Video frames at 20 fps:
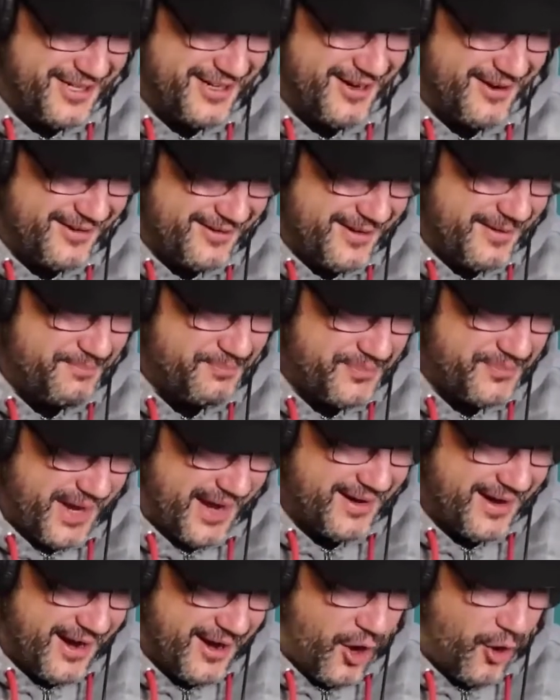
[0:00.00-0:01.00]
You know,
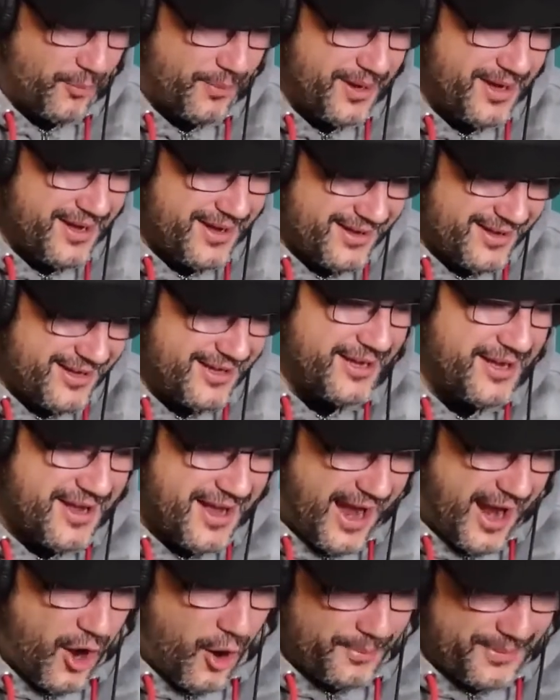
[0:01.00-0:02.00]
I hope
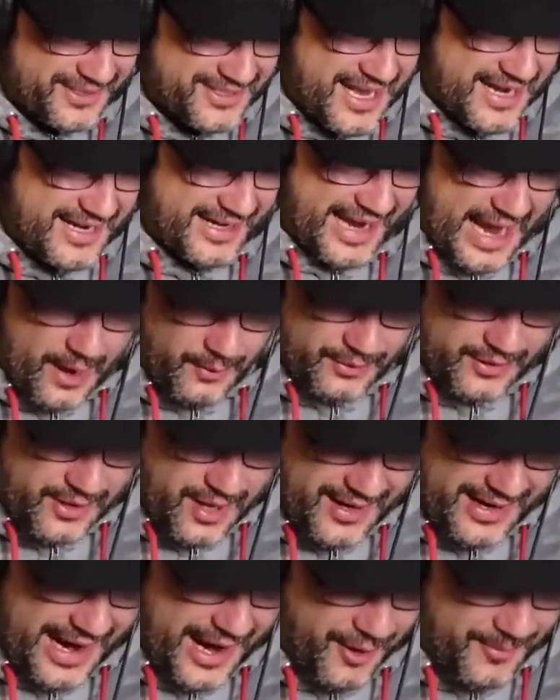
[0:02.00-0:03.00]
that's not a guy with
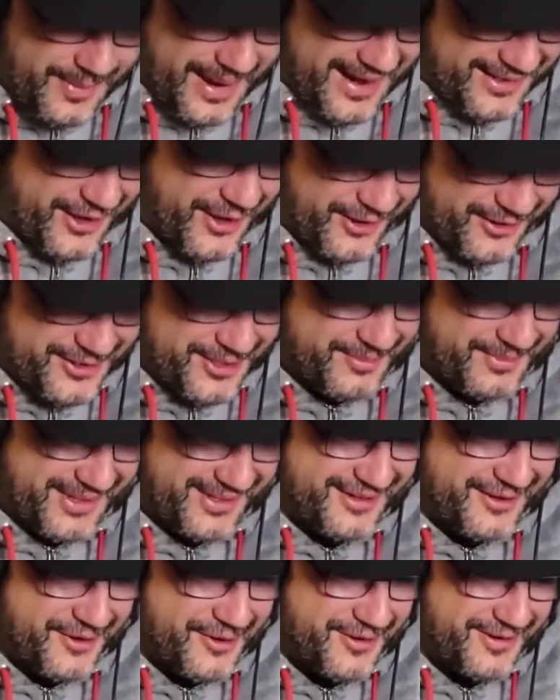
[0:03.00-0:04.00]
long hair back there or
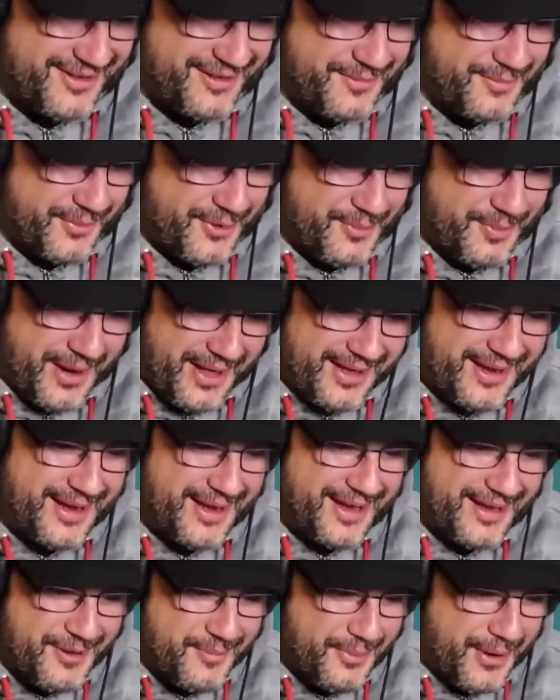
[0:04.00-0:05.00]
something. You probably
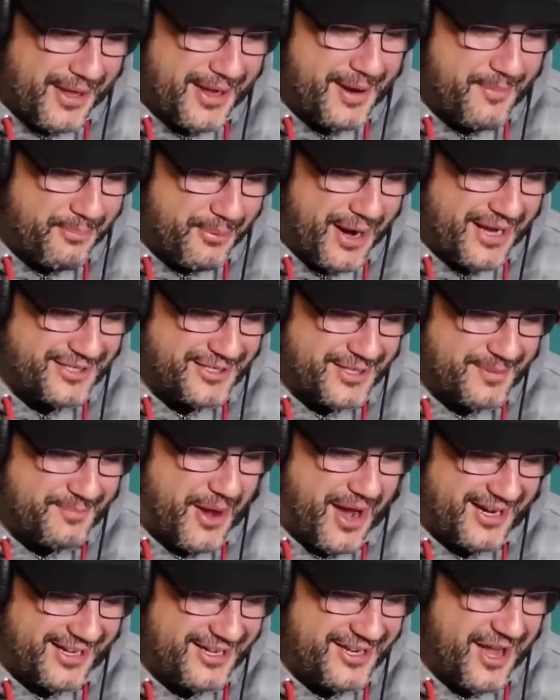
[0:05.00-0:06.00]
impressed
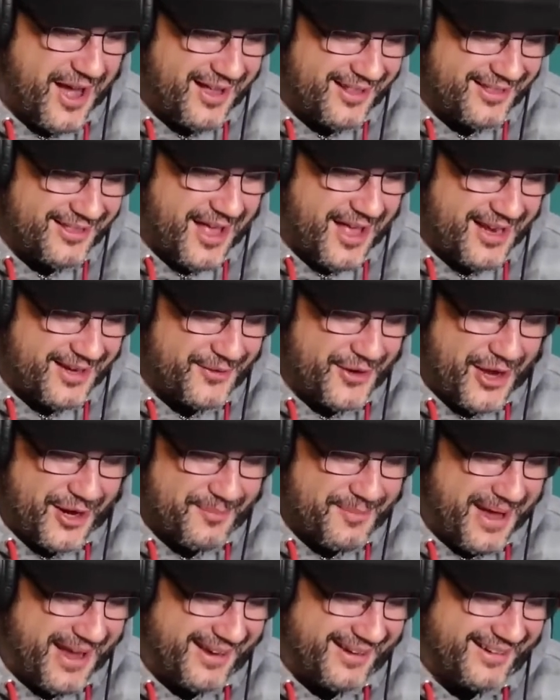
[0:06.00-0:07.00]
upon a lot of
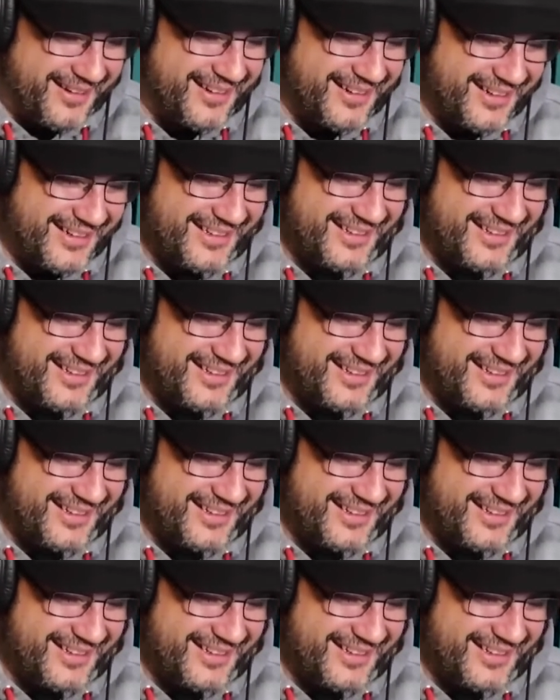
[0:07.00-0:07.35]
young men.